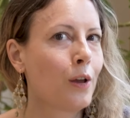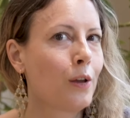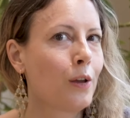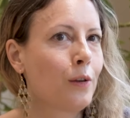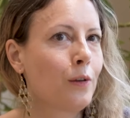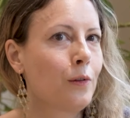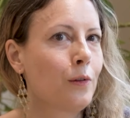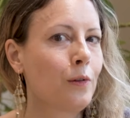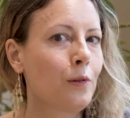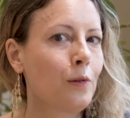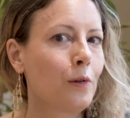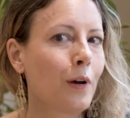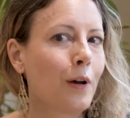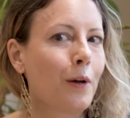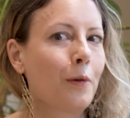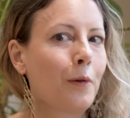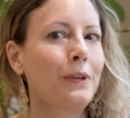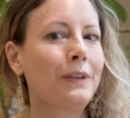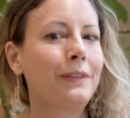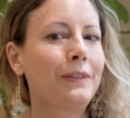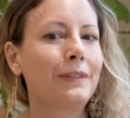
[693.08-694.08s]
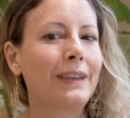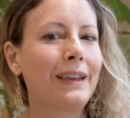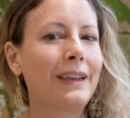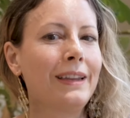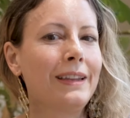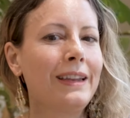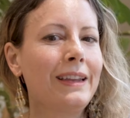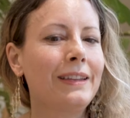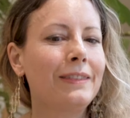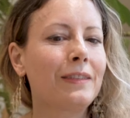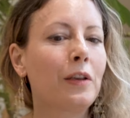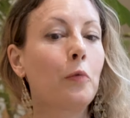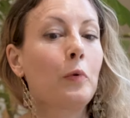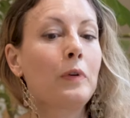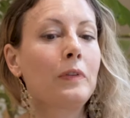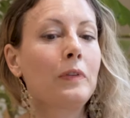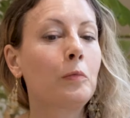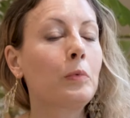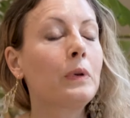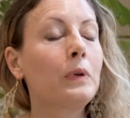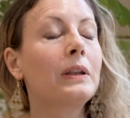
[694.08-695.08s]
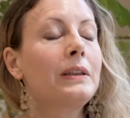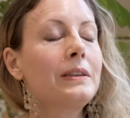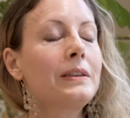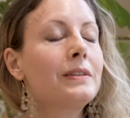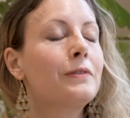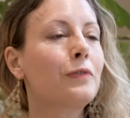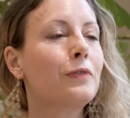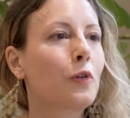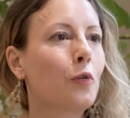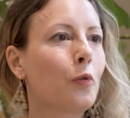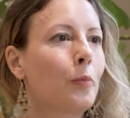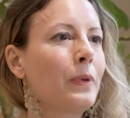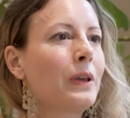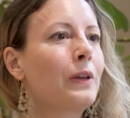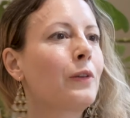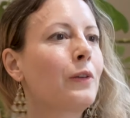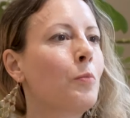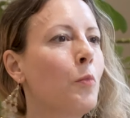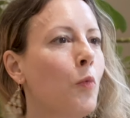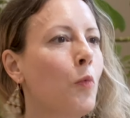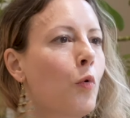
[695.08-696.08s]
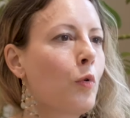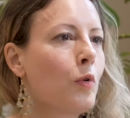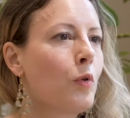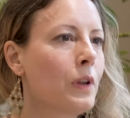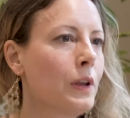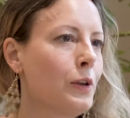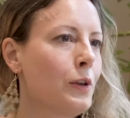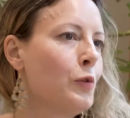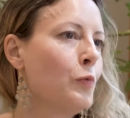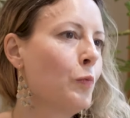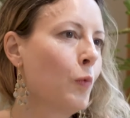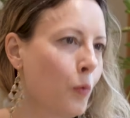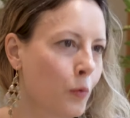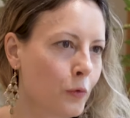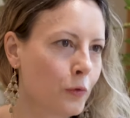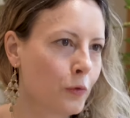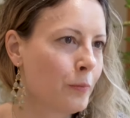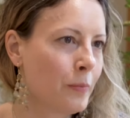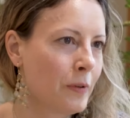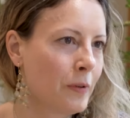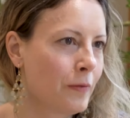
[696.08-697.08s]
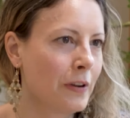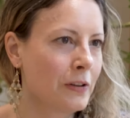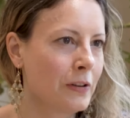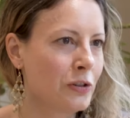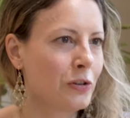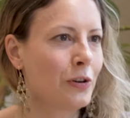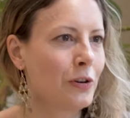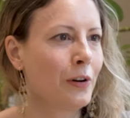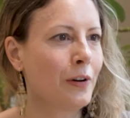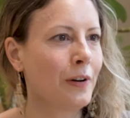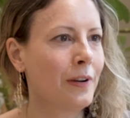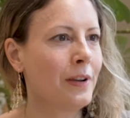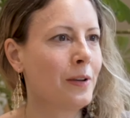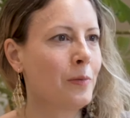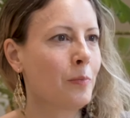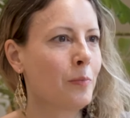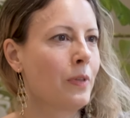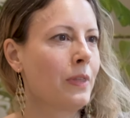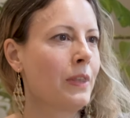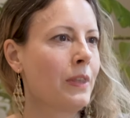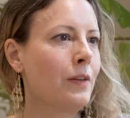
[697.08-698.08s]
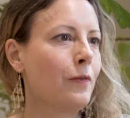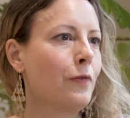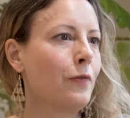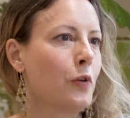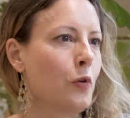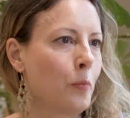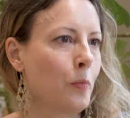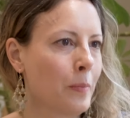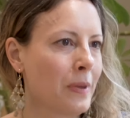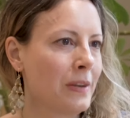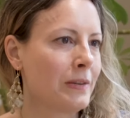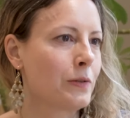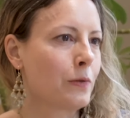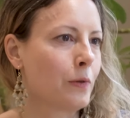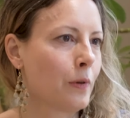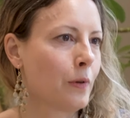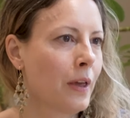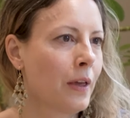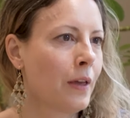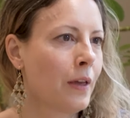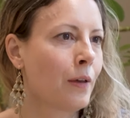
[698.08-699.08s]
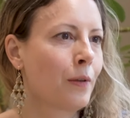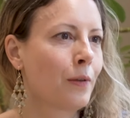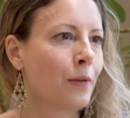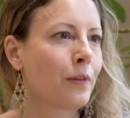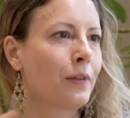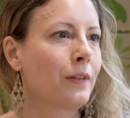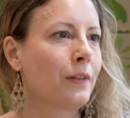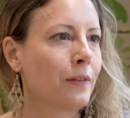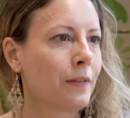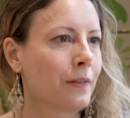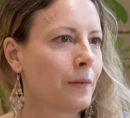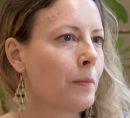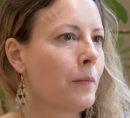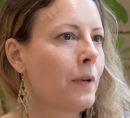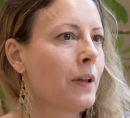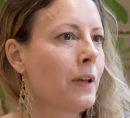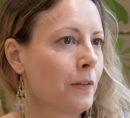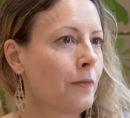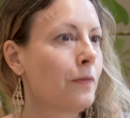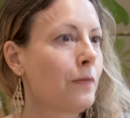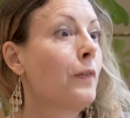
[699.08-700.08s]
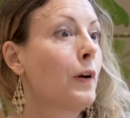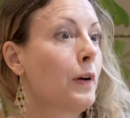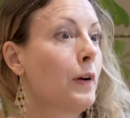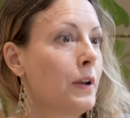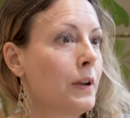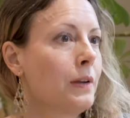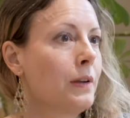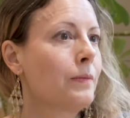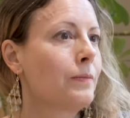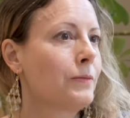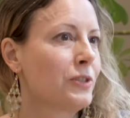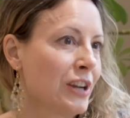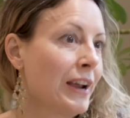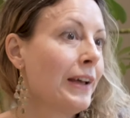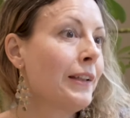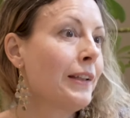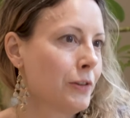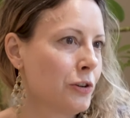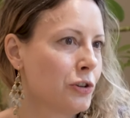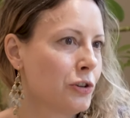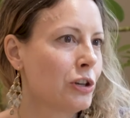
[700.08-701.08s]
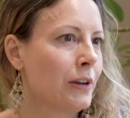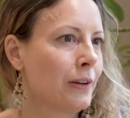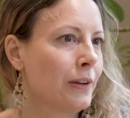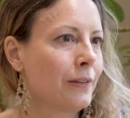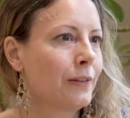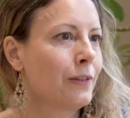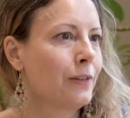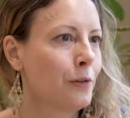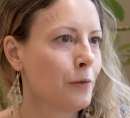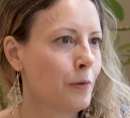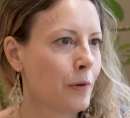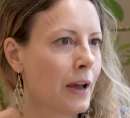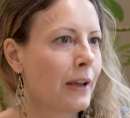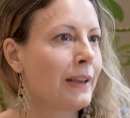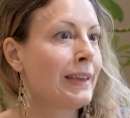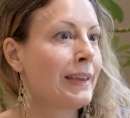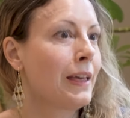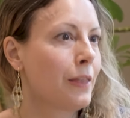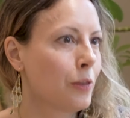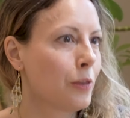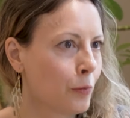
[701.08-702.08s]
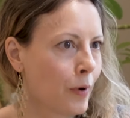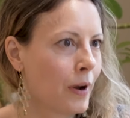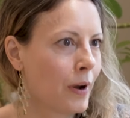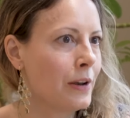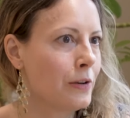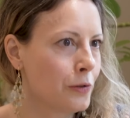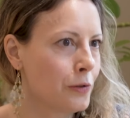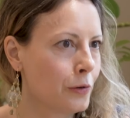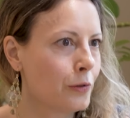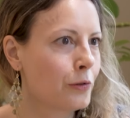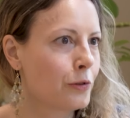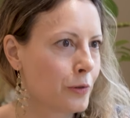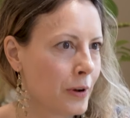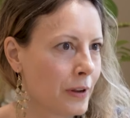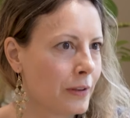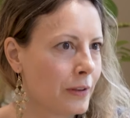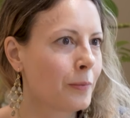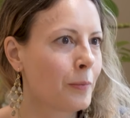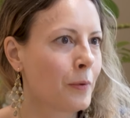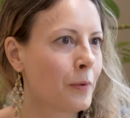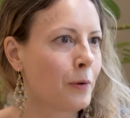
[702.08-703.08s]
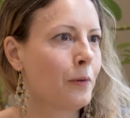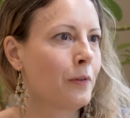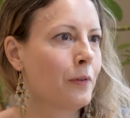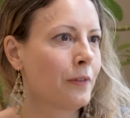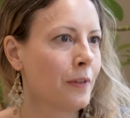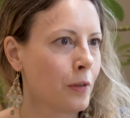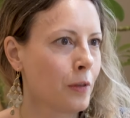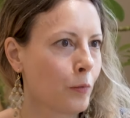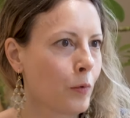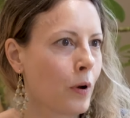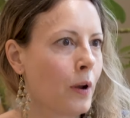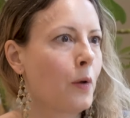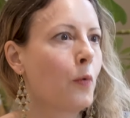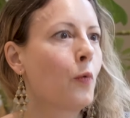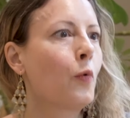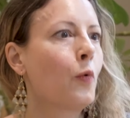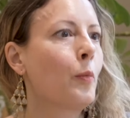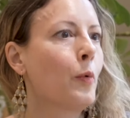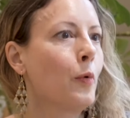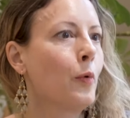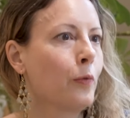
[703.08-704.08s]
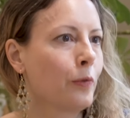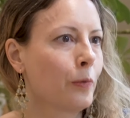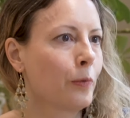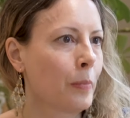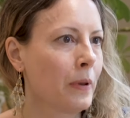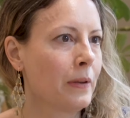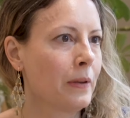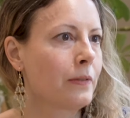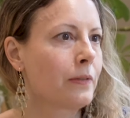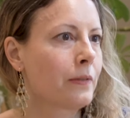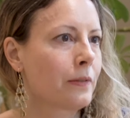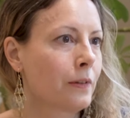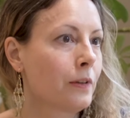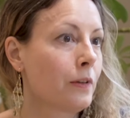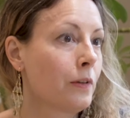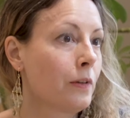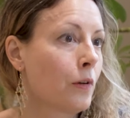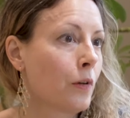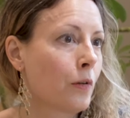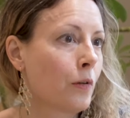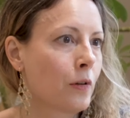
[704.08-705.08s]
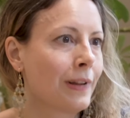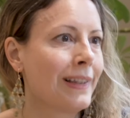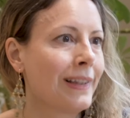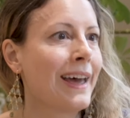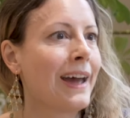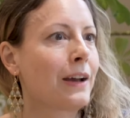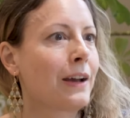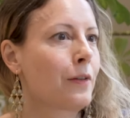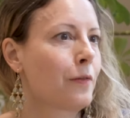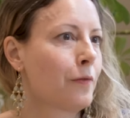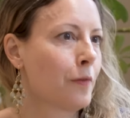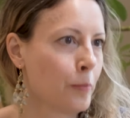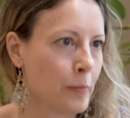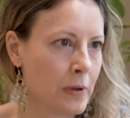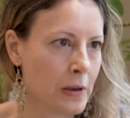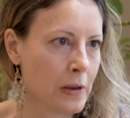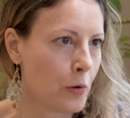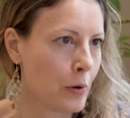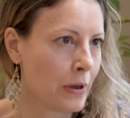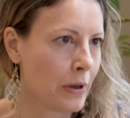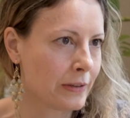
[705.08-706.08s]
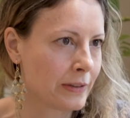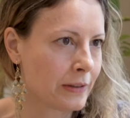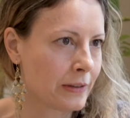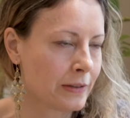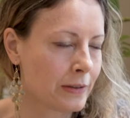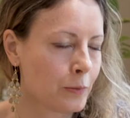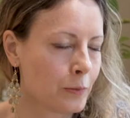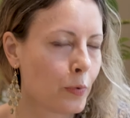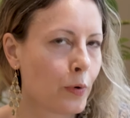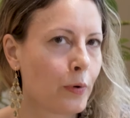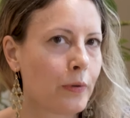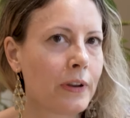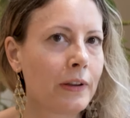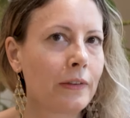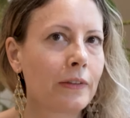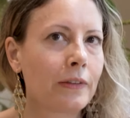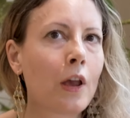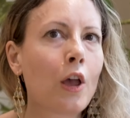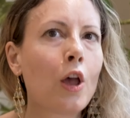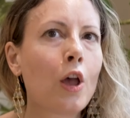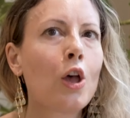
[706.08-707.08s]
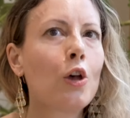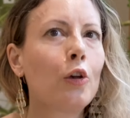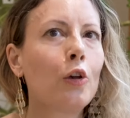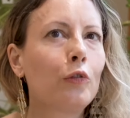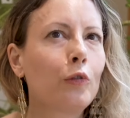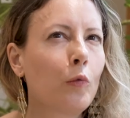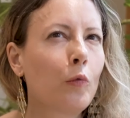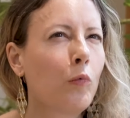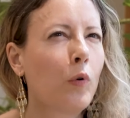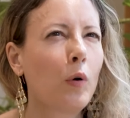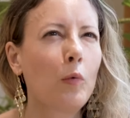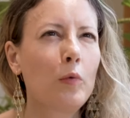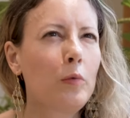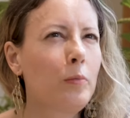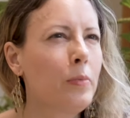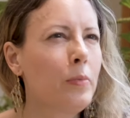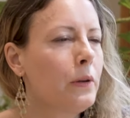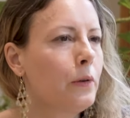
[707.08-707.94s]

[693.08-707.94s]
you know, always it, it's always really difficult because morally you want to be vegetarian, but then for your mental health, it's it's very challenging to mm-hmm. get the right neurotransmitters and the right hormones based, you know, on a lack of amino acids and proteins. So, what would be